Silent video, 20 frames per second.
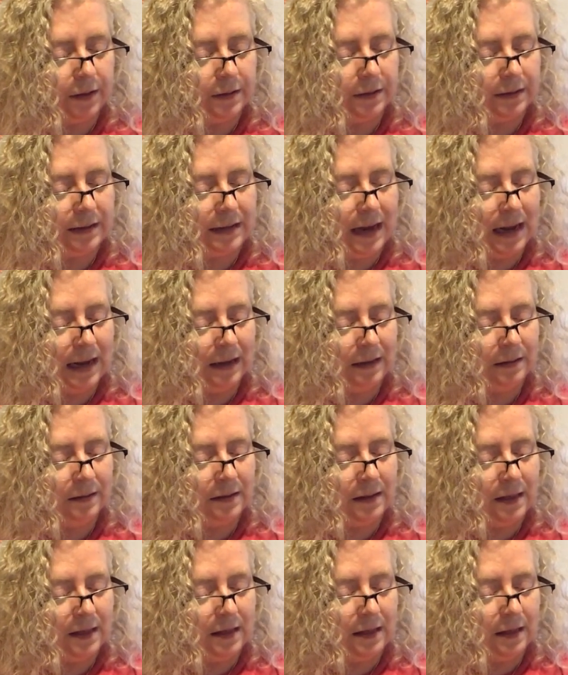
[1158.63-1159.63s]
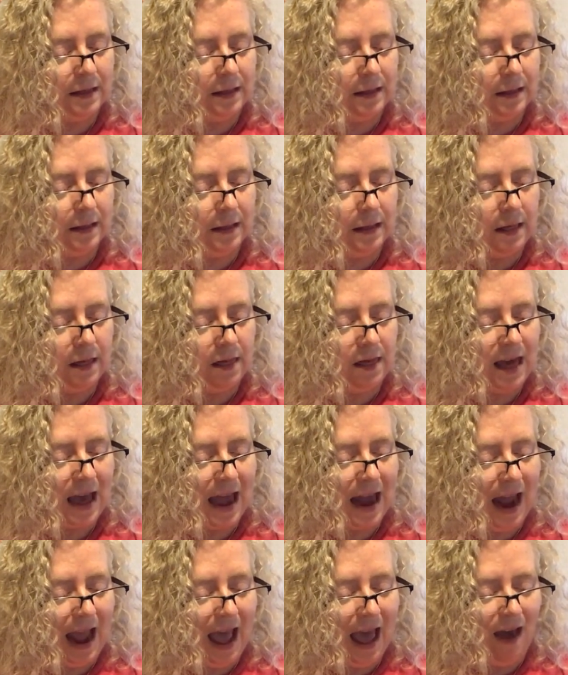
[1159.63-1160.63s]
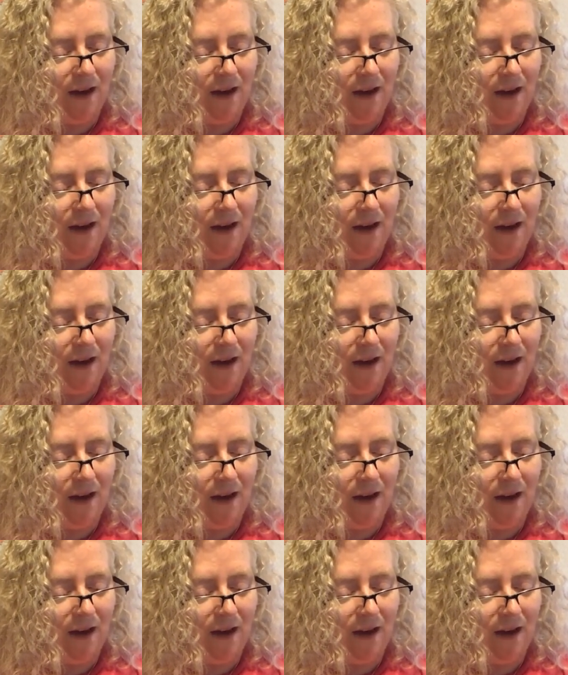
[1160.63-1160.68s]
Wordsworth sings